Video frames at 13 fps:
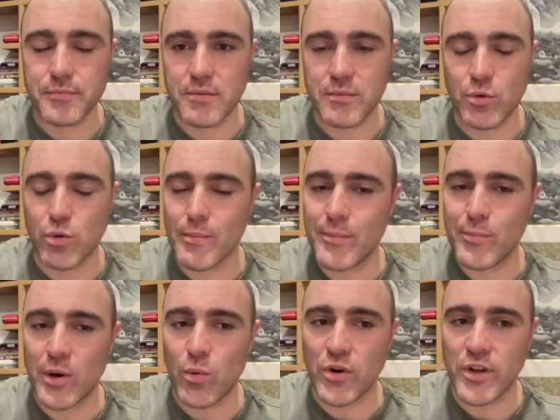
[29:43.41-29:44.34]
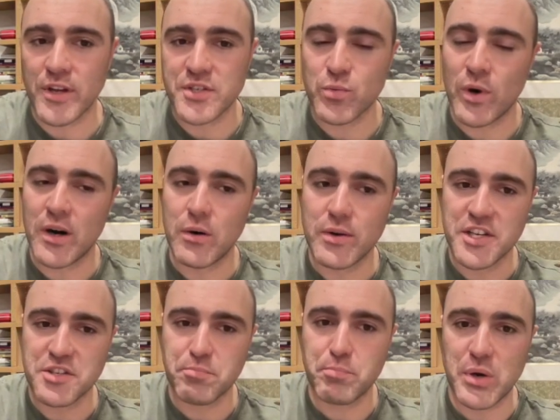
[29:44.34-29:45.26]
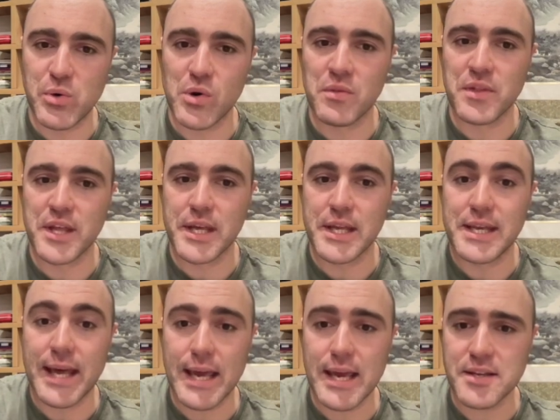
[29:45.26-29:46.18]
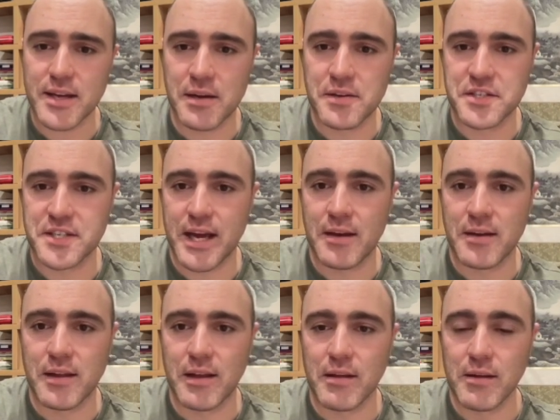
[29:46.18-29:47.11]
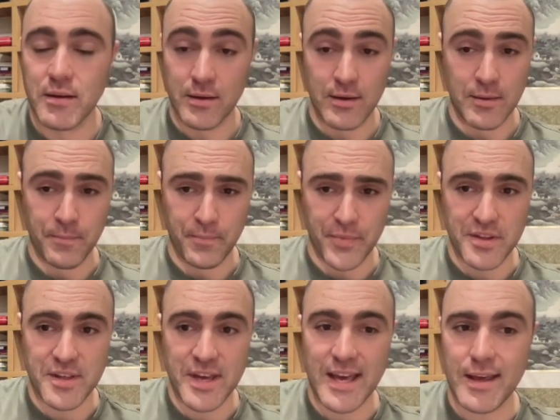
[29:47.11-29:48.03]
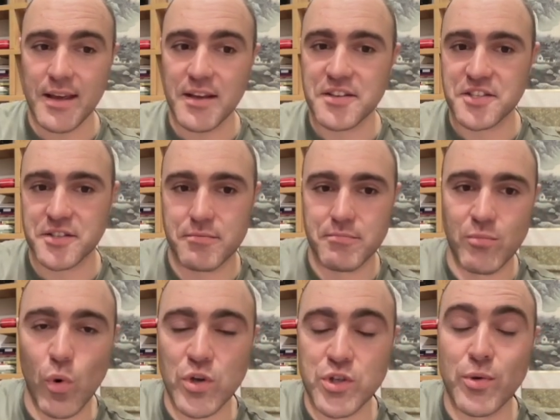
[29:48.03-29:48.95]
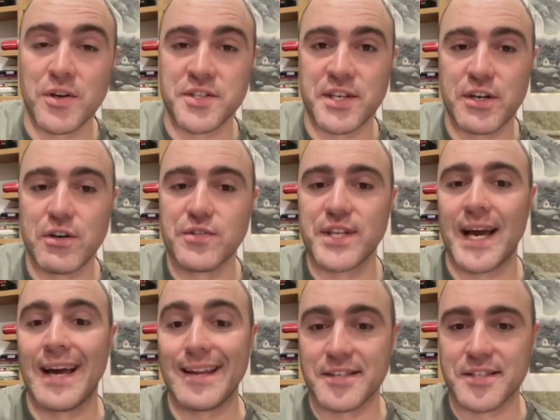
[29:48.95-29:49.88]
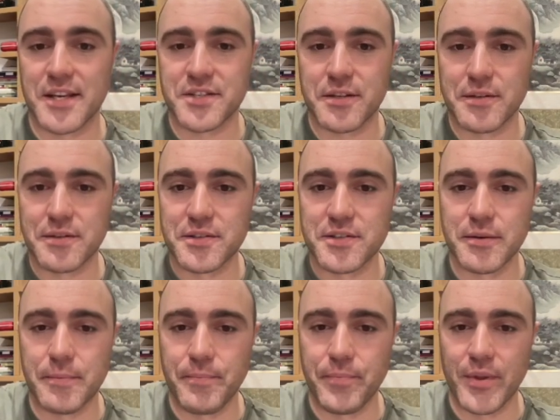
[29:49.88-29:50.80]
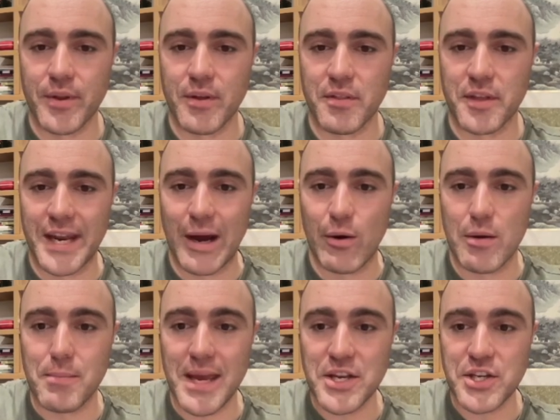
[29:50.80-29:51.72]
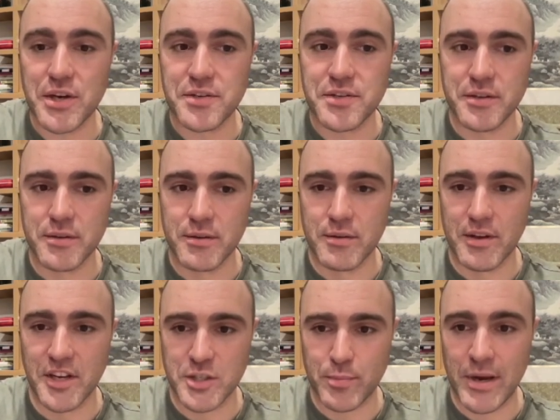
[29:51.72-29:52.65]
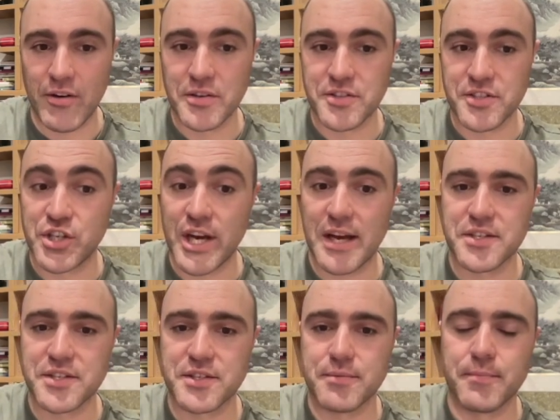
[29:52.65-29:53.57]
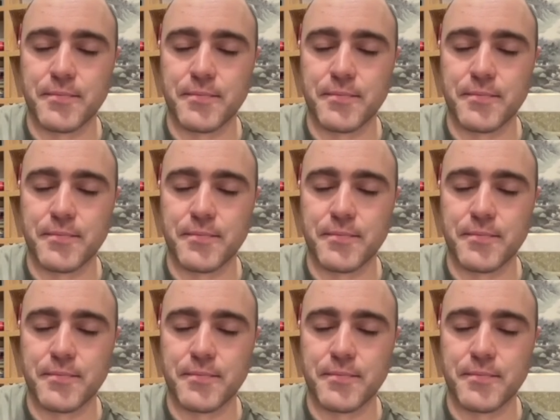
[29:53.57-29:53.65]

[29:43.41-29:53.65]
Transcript: What do we mean by what is? Well, it's built on the innate understanding that there is more to ourselves and existence than our immediate experience suggests.